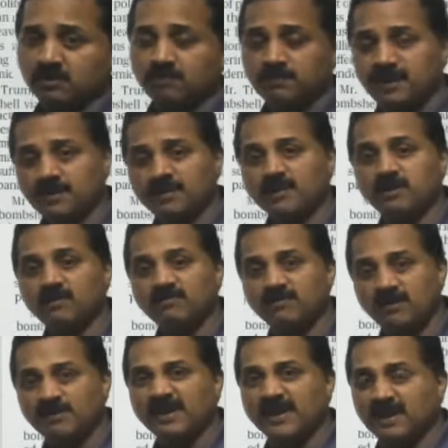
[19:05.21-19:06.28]
People will
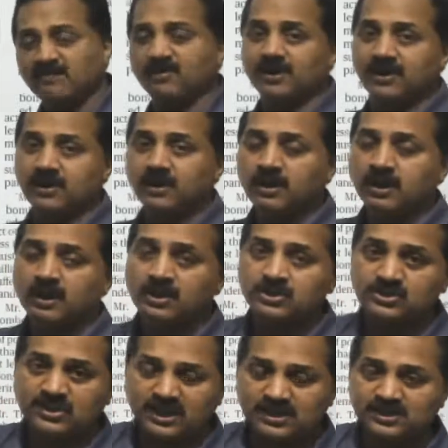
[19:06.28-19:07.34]
be given
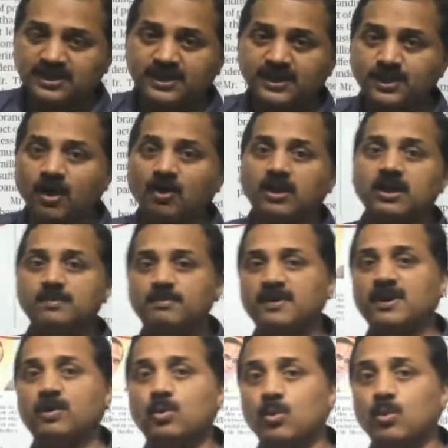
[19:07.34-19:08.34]
$600 per